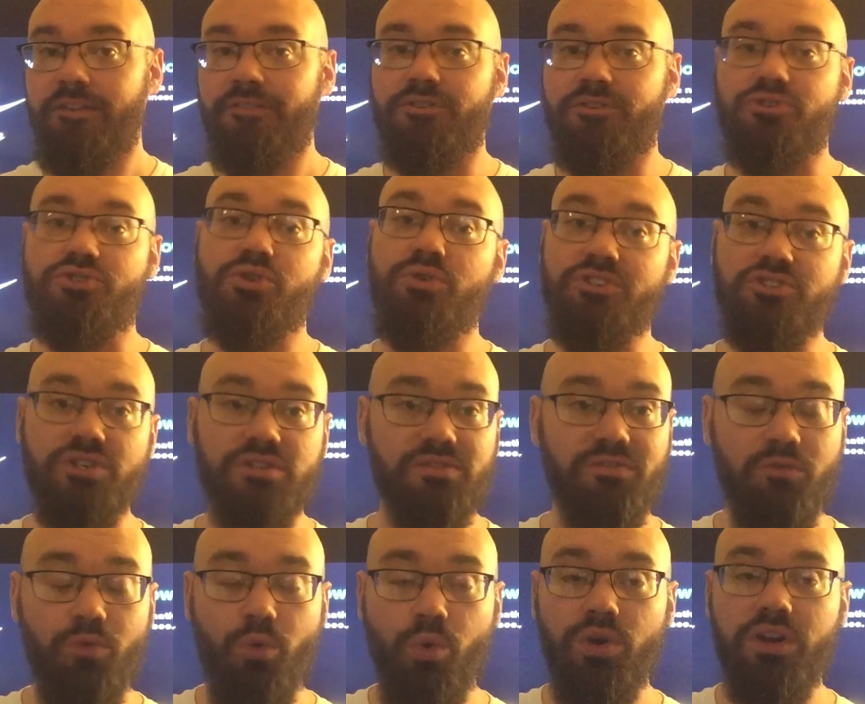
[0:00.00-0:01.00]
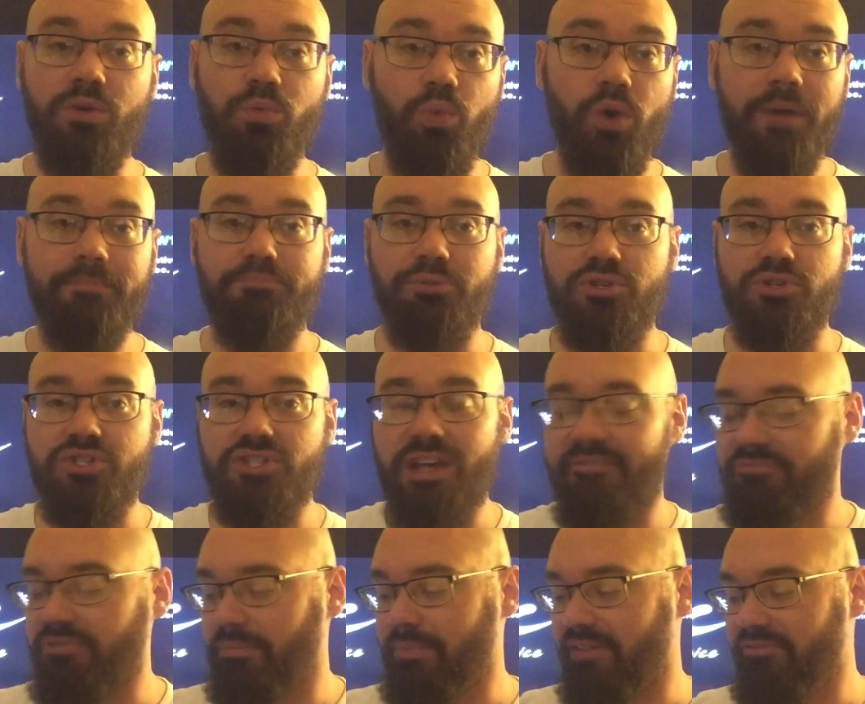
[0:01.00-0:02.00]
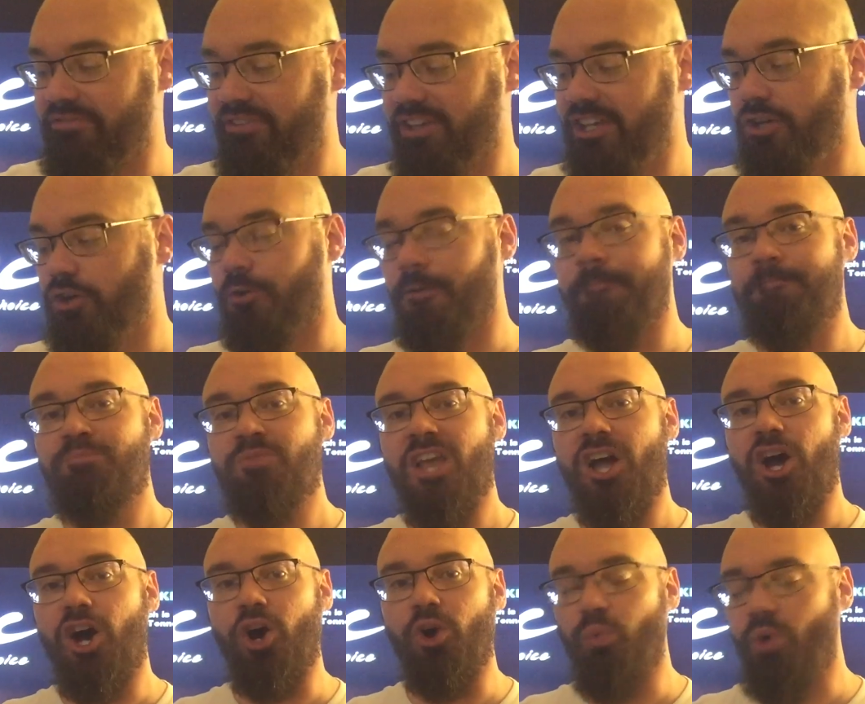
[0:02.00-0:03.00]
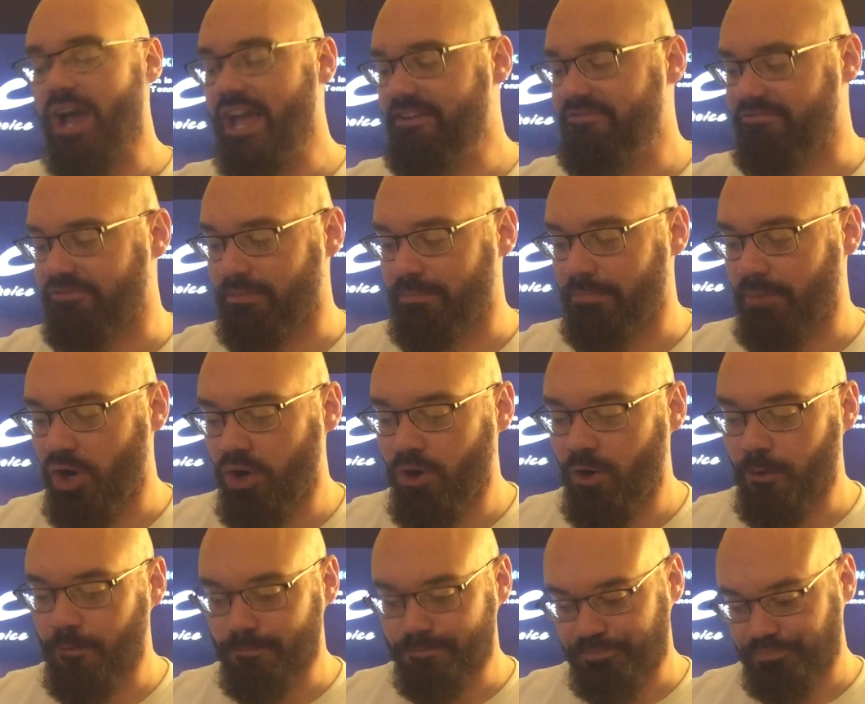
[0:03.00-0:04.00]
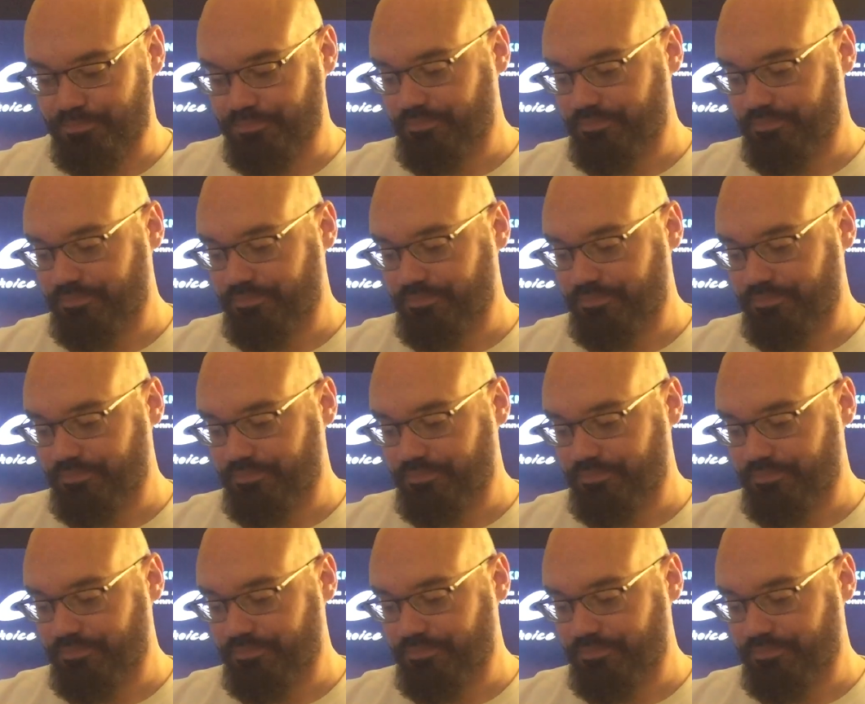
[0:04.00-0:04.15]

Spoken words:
They're shooting just 41% from the field away from home.